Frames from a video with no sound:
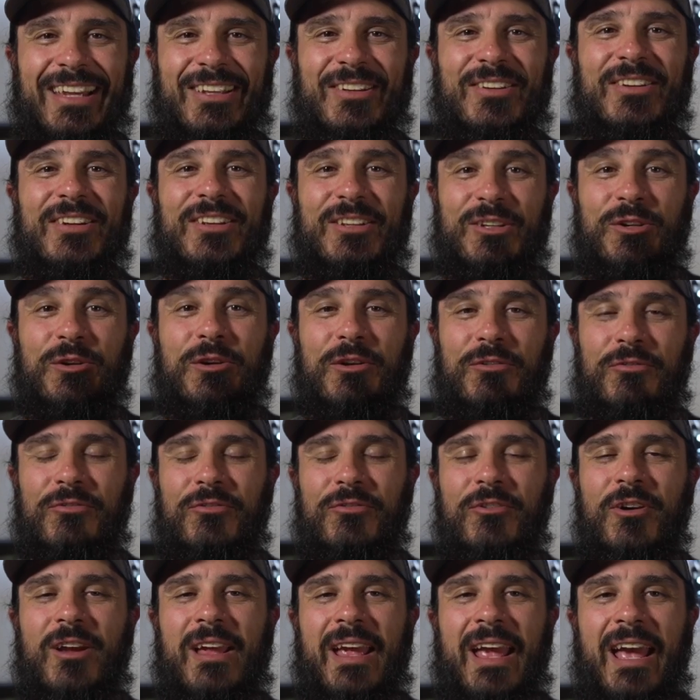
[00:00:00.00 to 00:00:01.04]
you can
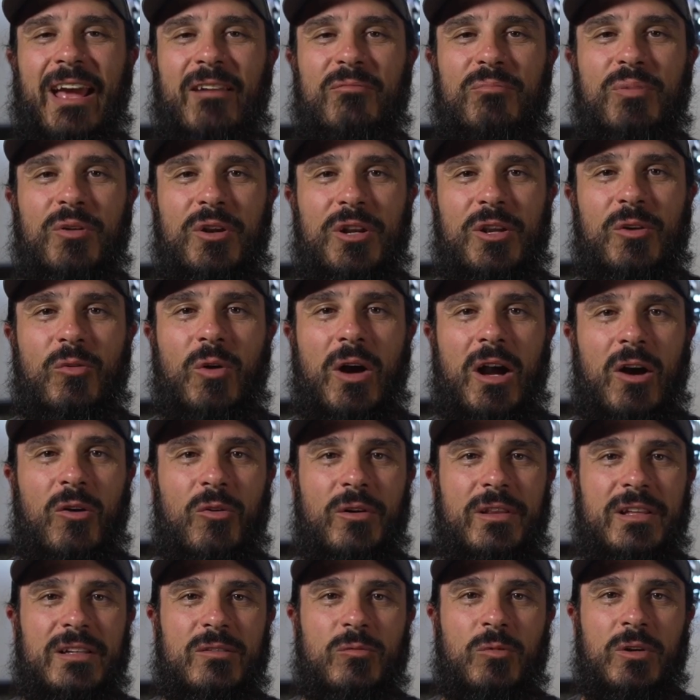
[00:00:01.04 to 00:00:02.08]
freehand pretty well
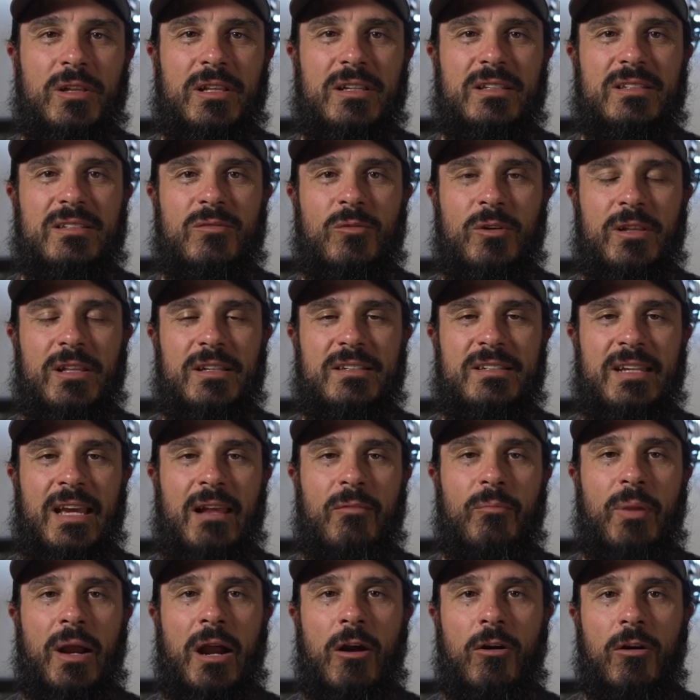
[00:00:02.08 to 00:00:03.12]
with a
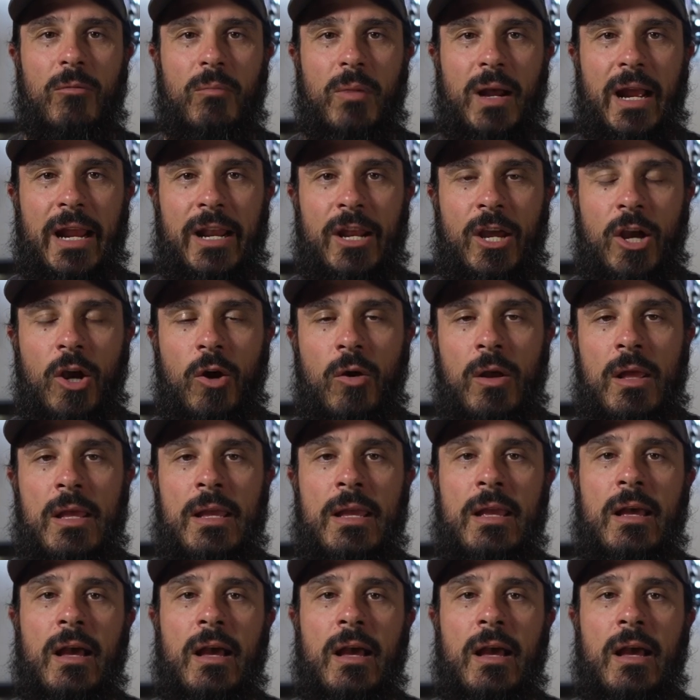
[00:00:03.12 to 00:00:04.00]
10 power bino.